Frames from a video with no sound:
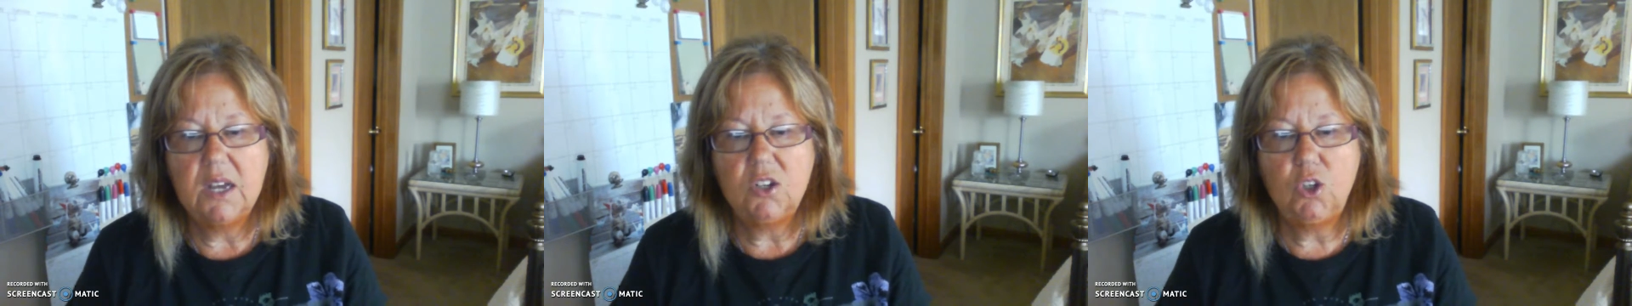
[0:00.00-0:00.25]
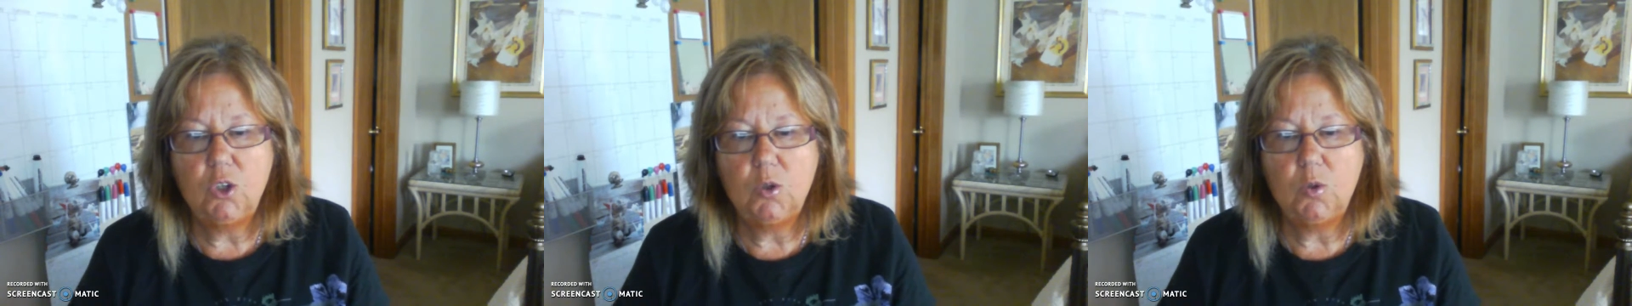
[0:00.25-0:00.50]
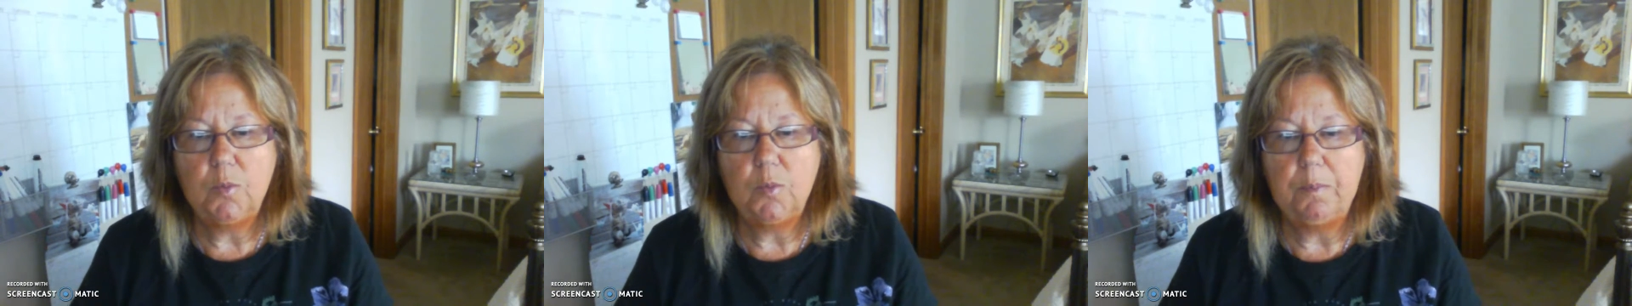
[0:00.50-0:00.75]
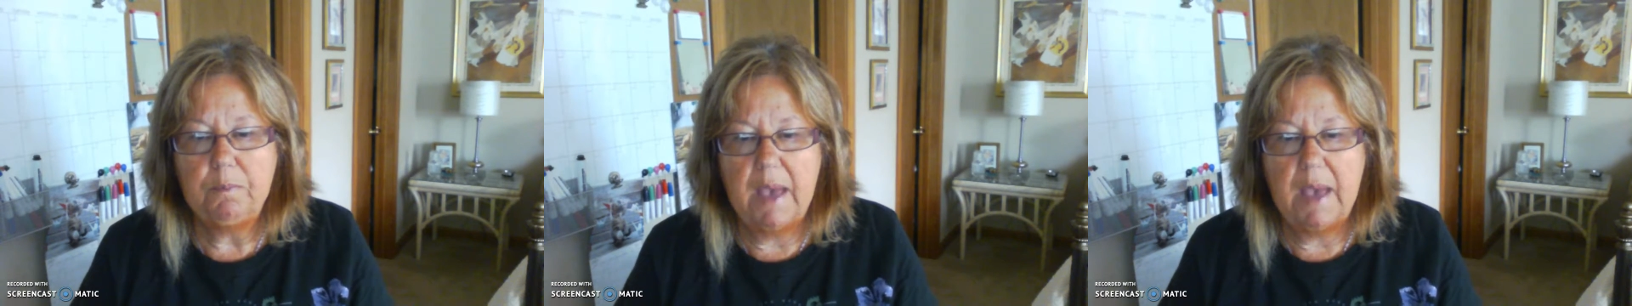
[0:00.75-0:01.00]
to
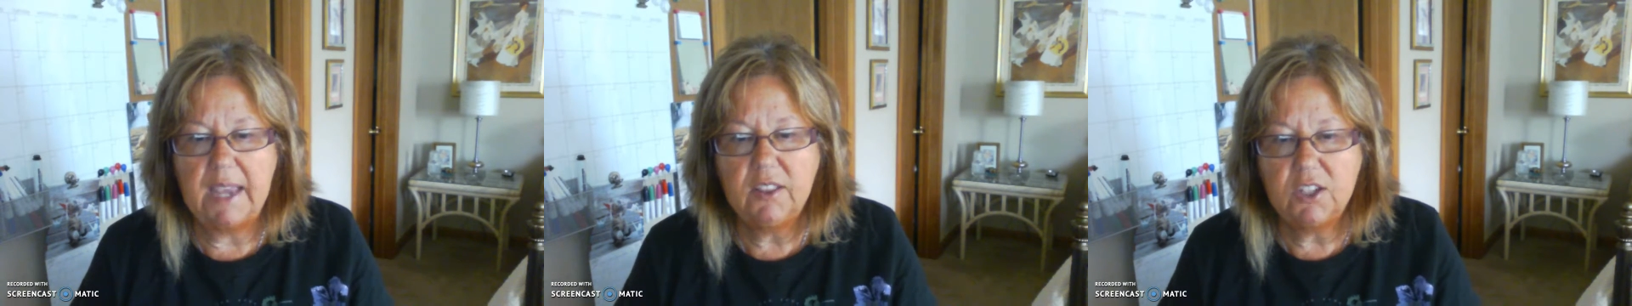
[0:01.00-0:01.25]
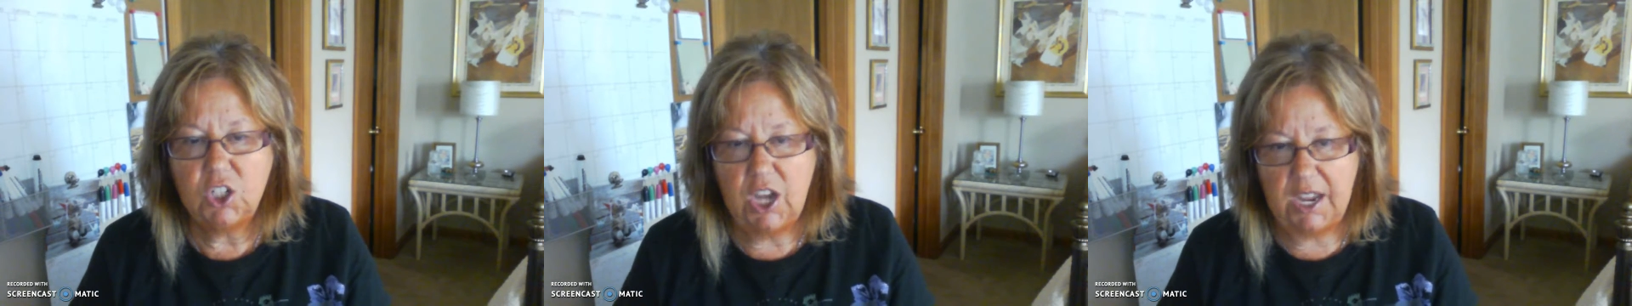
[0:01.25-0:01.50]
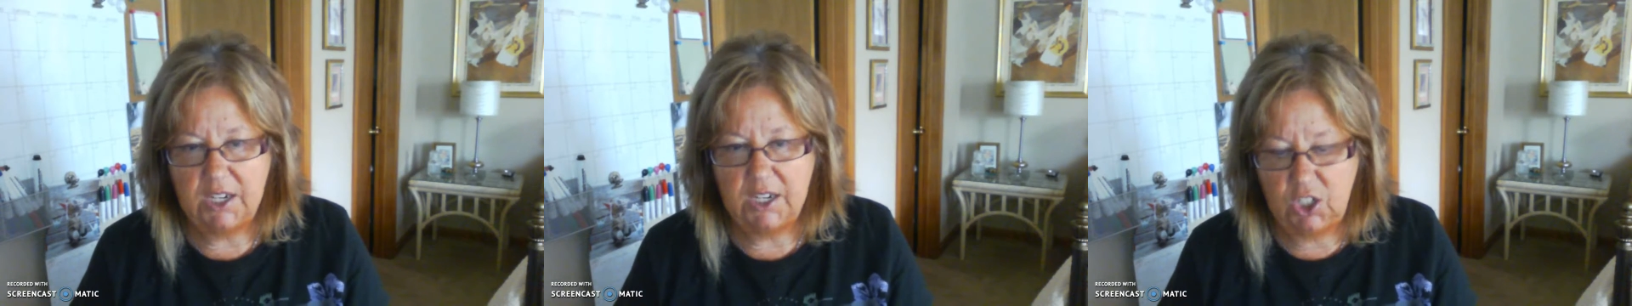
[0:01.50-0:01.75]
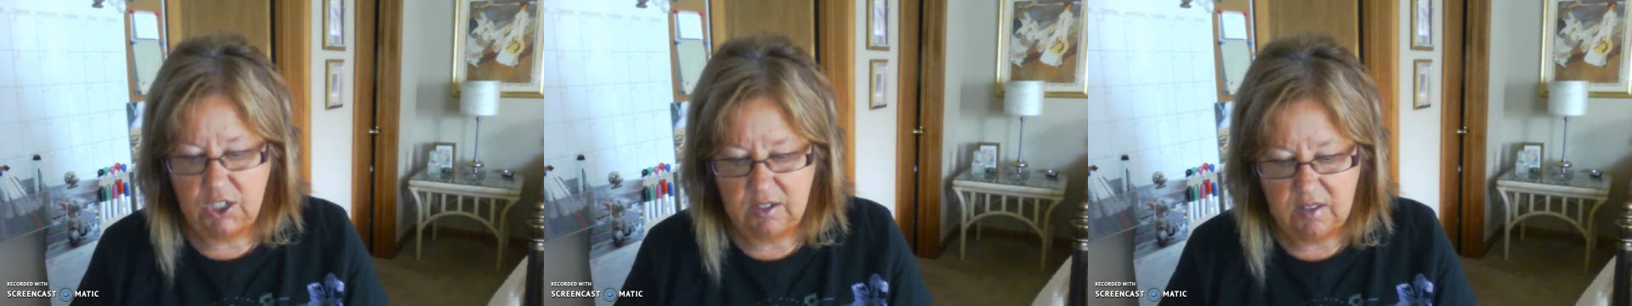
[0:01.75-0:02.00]
make the
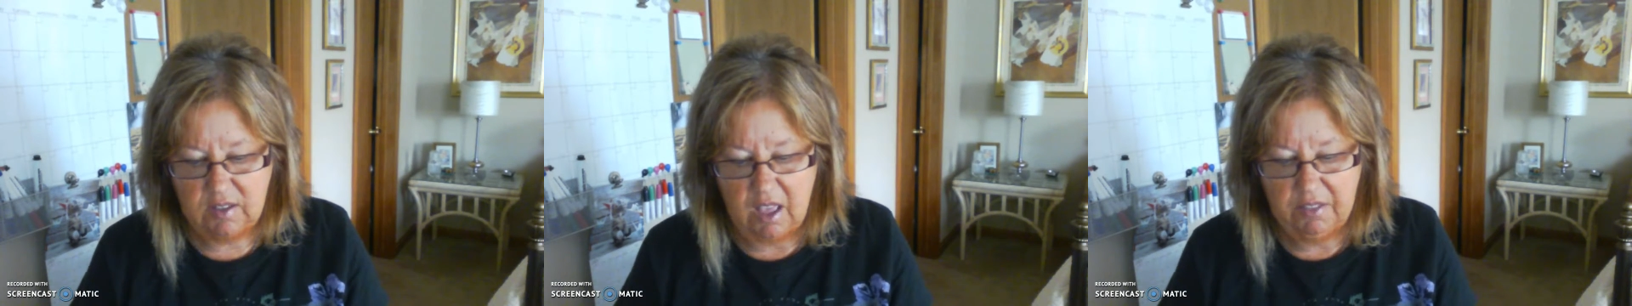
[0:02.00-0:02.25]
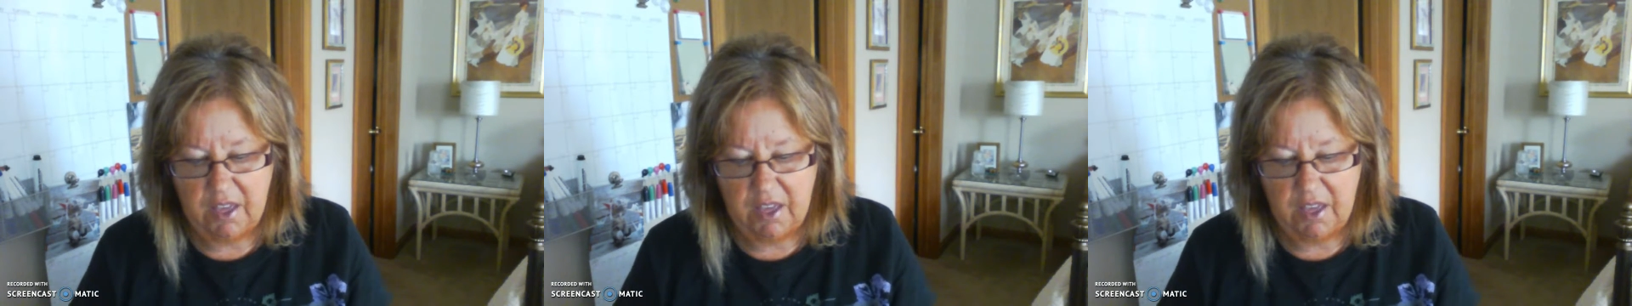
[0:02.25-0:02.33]
changes